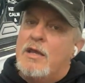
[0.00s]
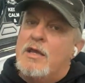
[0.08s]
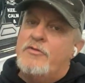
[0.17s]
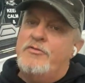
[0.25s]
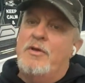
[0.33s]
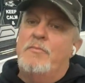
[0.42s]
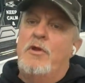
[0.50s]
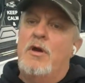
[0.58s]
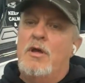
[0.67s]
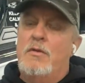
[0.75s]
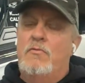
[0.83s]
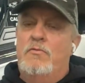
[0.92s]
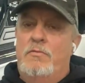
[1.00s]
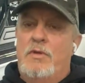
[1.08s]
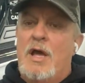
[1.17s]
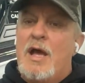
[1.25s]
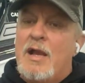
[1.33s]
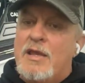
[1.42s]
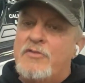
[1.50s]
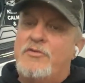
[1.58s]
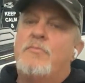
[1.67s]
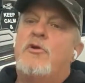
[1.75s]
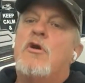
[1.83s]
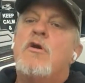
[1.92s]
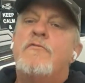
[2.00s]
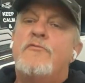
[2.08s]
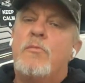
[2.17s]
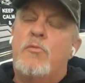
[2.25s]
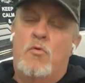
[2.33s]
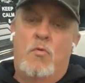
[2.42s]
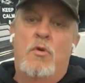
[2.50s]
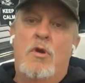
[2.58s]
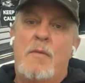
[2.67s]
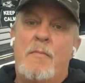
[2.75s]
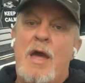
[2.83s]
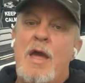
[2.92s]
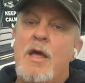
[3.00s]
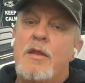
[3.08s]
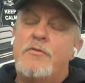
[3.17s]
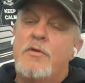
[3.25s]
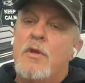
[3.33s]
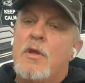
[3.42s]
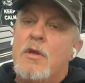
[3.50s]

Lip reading: guess I'm not. I guess I'm comfortable where I'm at.